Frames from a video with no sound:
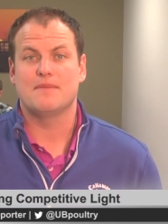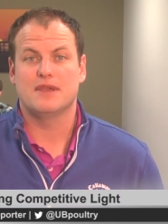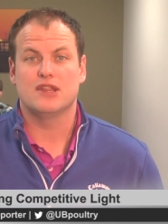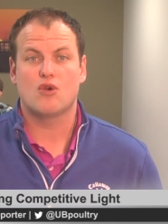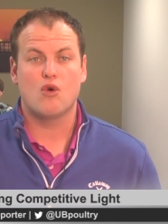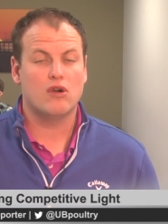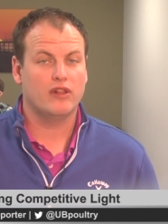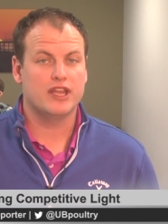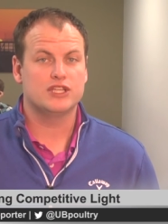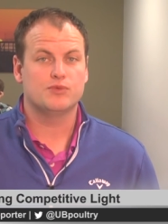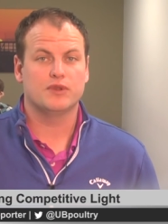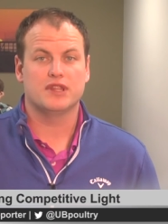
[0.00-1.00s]
meat
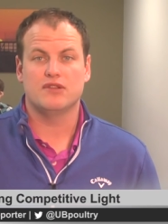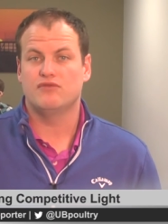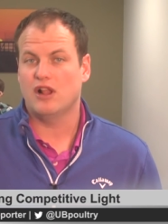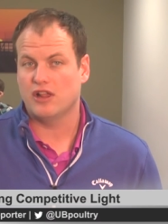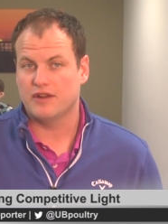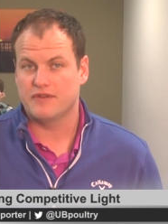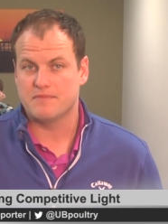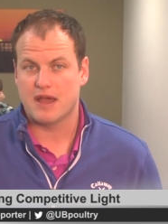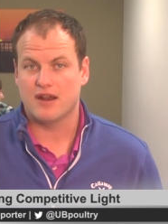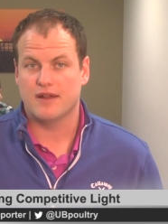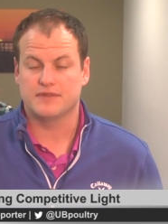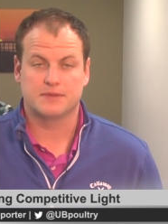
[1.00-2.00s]
correlates with the relative
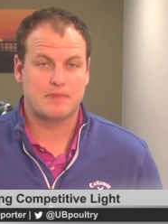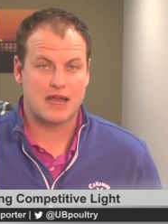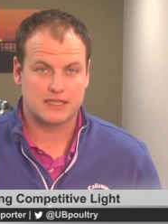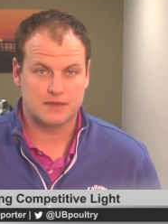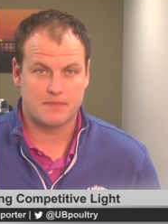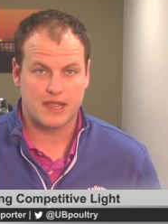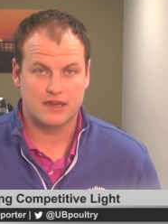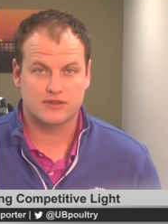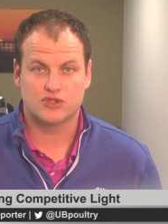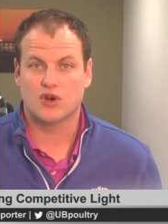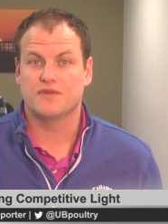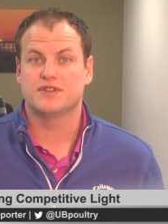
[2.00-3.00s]
amount of spot demand
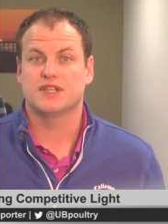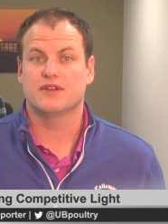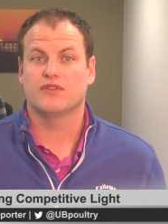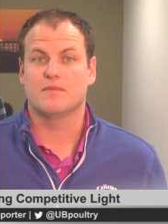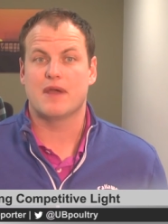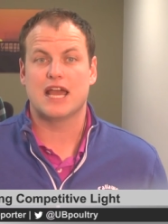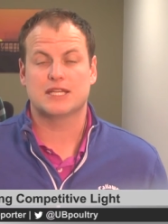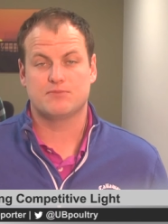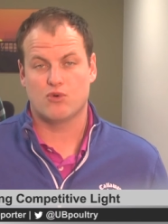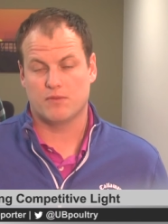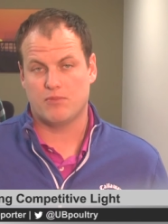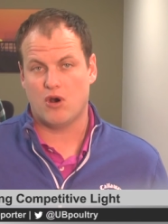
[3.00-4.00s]
servicing from
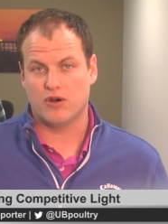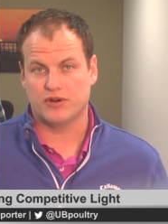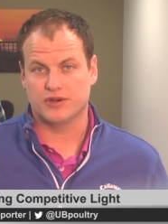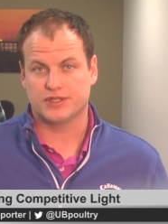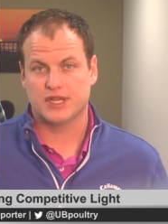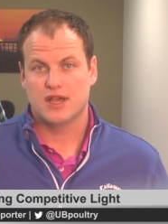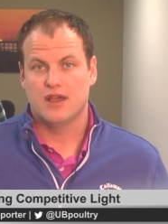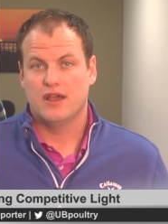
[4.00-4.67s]
export partners,